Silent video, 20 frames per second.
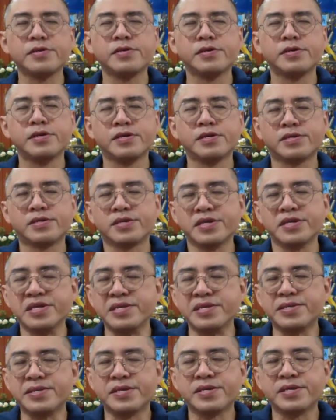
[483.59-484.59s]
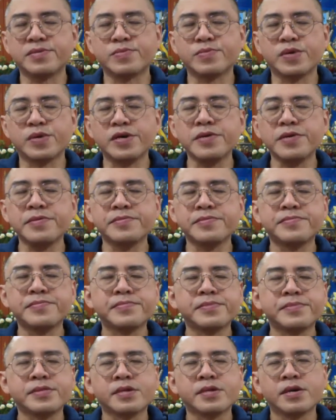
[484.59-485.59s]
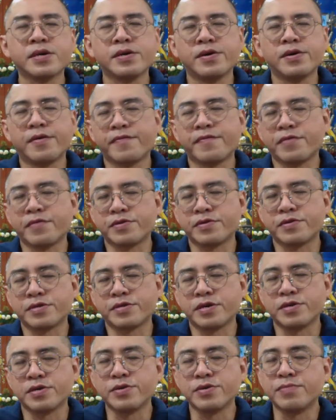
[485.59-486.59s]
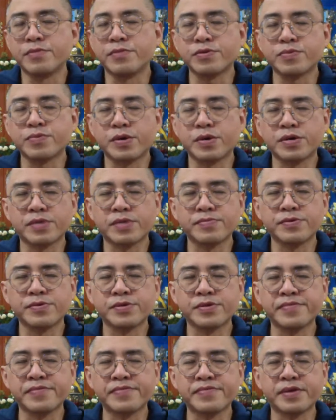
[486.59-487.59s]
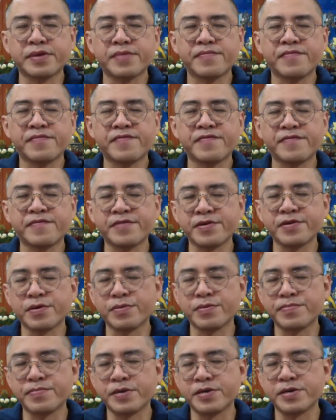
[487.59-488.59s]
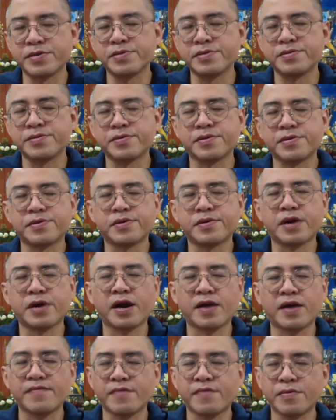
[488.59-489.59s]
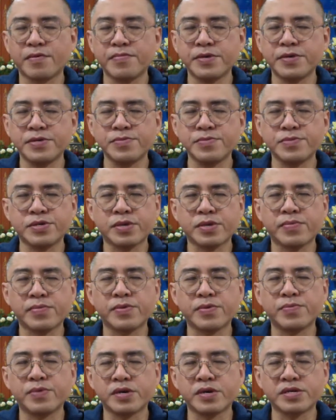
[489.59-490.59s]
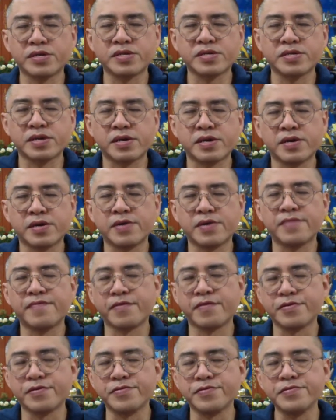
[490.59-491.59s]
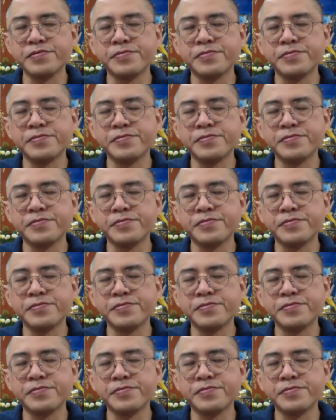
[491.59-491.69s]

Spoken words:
It's the easiest way. Of course, you're most welcome to leave them fully open or half open, whichever works for you.